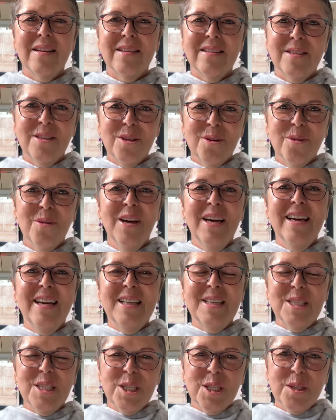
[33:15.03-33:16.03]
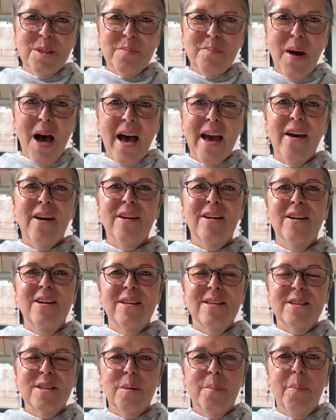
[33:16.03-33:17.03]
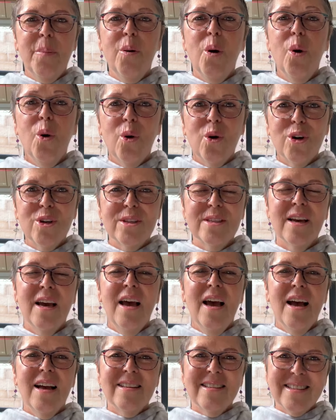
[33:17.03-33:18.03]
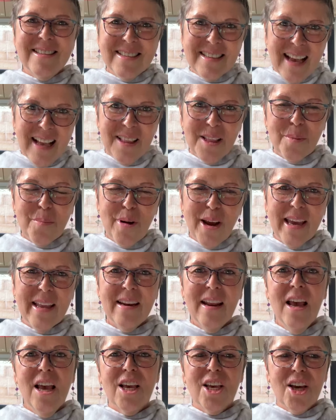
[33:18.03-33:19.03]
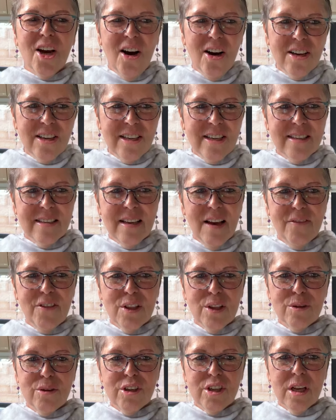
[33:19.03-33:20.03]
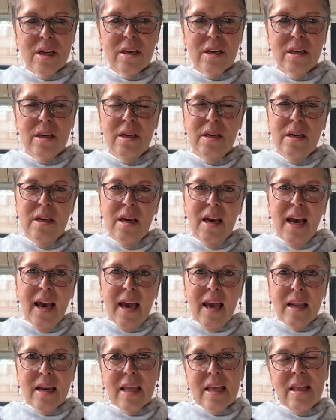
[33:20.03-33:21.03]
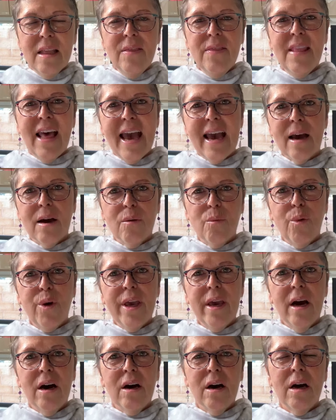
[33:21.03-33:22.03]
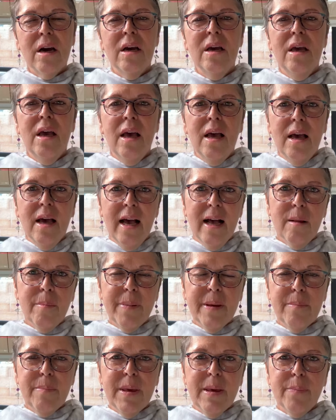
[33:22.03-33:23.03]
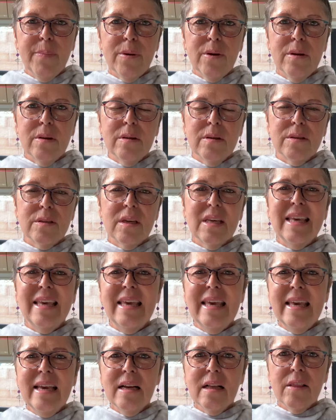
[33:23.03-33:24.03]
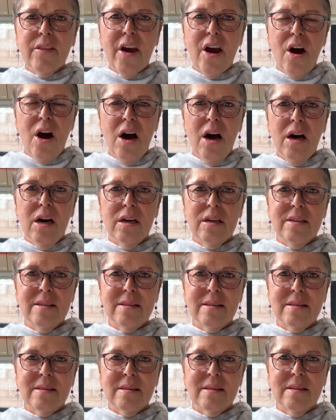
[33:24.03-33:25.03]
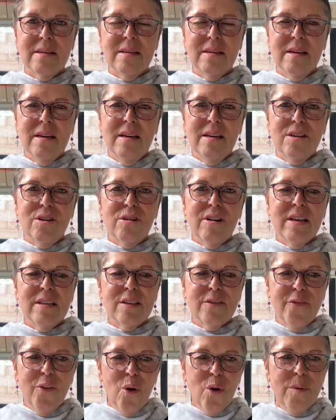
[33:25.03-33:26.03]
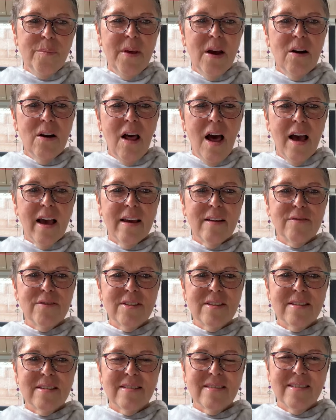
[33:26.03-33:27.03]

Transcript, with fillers: to inspire, support, and celebrate conscious evolution. And in that, we are helping people to heal their hearts, transform their lives.